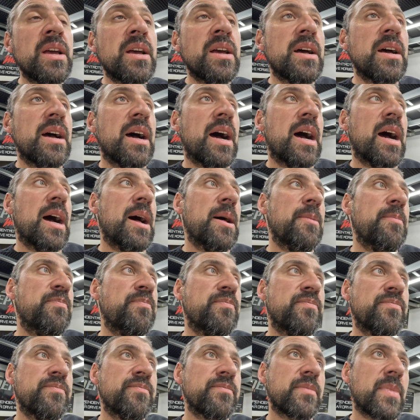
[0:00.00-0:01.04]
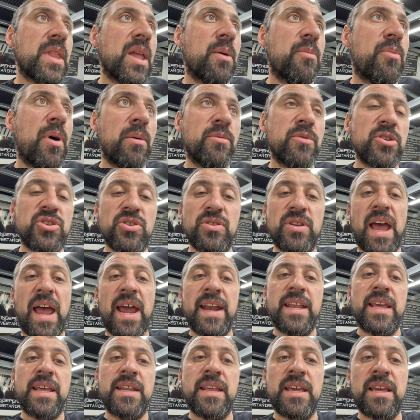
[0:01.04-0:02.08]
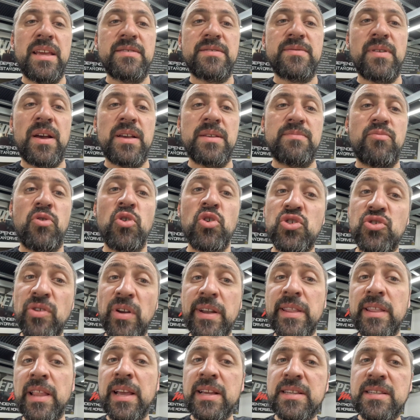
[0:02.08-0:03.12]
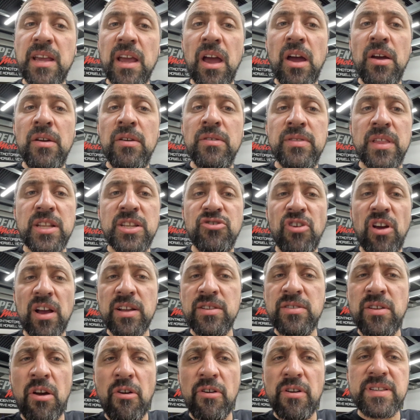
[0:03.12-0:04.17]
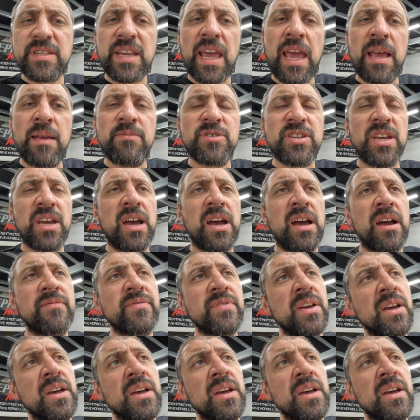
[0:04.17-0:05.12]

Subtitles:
I probably should add in here, so push rod lengths go, the Truck Norris camshaft,